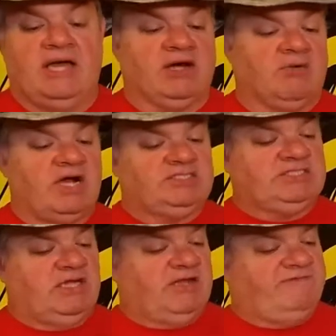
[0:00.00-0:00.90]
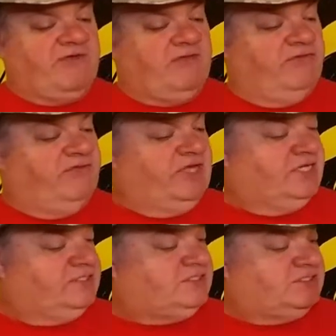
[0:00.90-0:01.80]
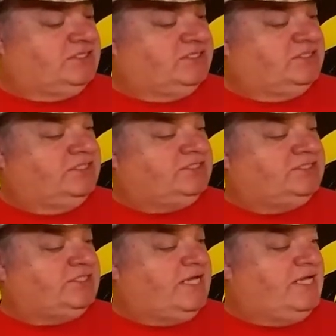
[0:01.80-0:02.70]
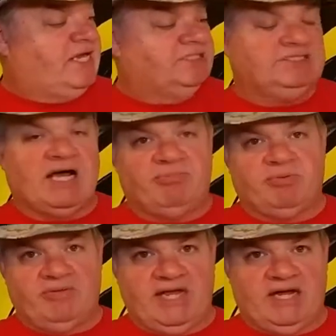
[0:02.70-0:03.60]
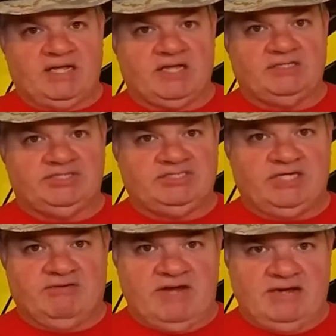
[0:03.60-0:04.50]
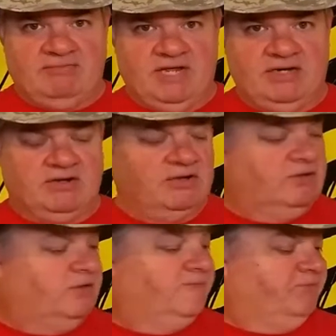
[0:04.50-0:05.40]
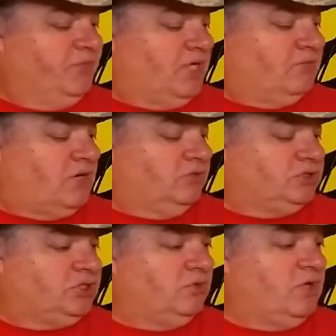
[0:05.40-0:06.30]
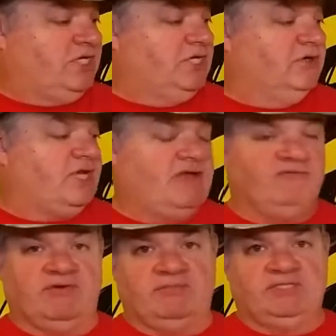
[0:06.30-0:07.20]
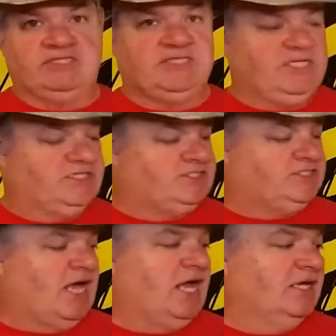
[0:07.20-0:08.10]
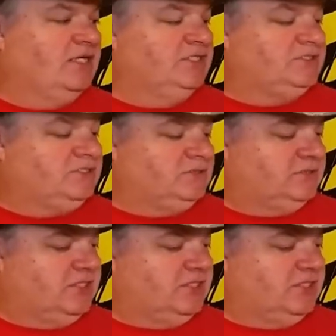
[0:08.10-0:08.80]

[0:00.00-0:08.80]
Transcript: At a garage sale, I found this. This is a Top-O-Matic cigarette maker. I'm not real sure what year it came from, but this thing is solid. It's